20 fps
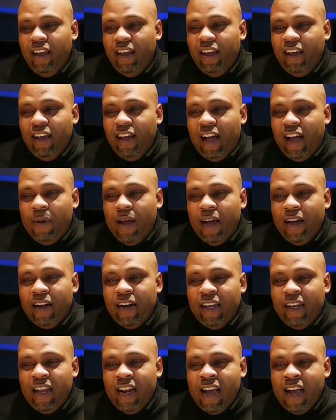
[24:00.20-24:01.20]
I'm not going to
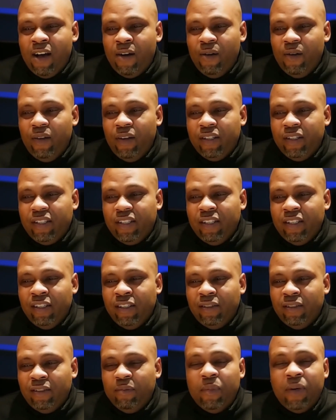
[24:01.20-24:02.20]
get out
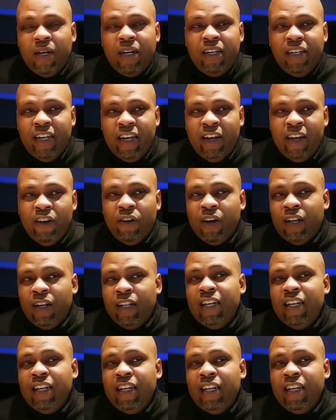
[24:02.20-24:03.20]
until Monday, or at
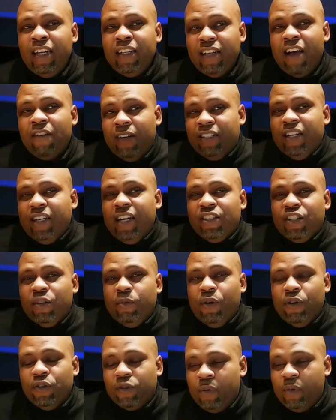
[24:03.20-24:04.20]
least have a chance to
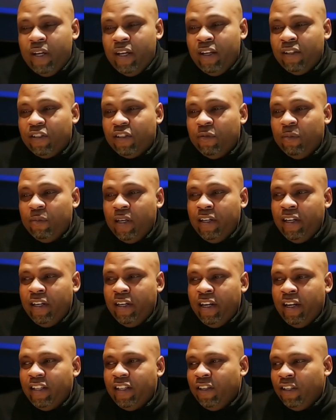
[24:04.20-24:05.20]
post bail till Monday.
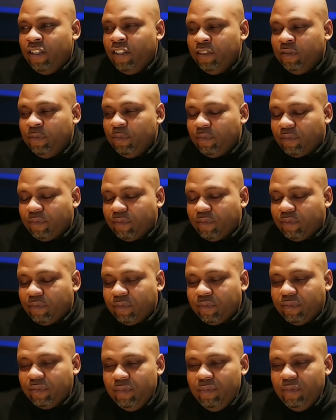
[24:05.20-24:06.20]
So
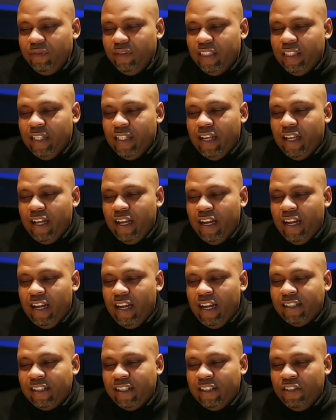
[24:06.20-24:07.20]
I
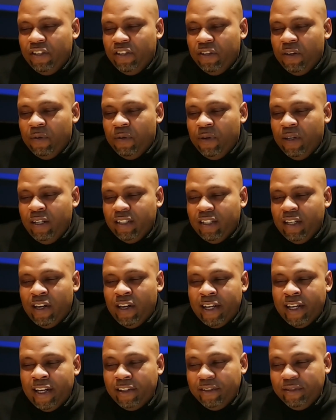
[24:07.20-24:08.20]
said, you know what,
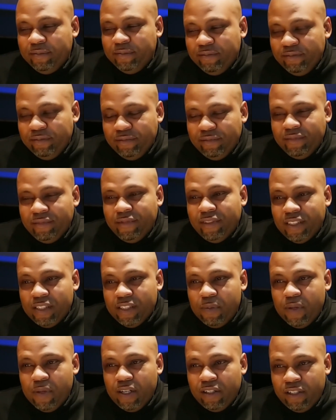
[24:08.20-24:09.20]
God, let's
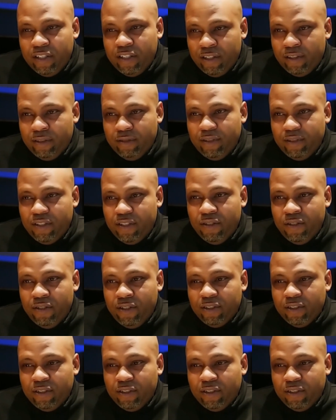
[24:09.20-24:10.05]
make a deal. Let's talk.